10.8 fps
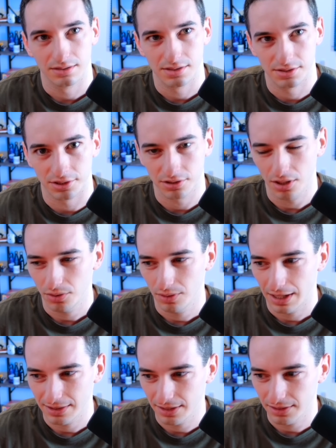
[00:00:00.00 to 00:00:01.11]
0,
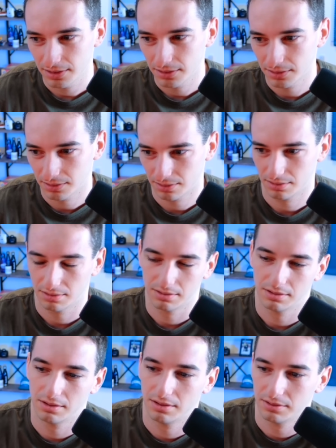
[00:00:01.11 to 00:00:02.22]
I think,
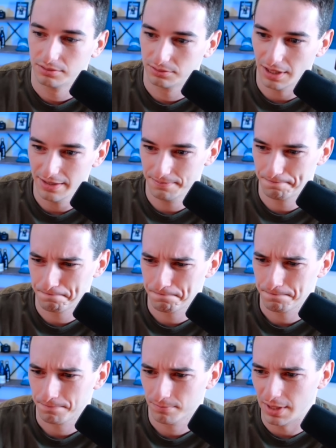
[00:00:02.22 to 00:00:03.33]
right?
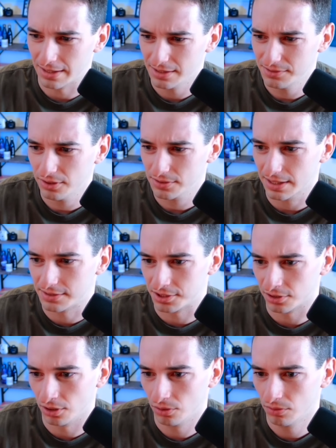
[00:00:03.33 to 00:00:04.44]
Yeah, this feels like
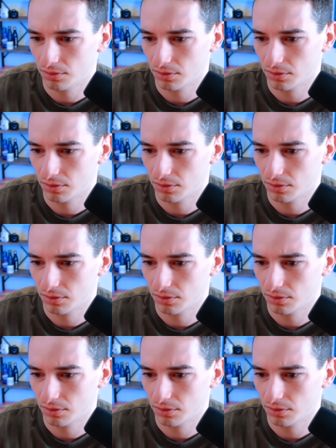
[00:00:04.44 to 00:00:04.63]
0.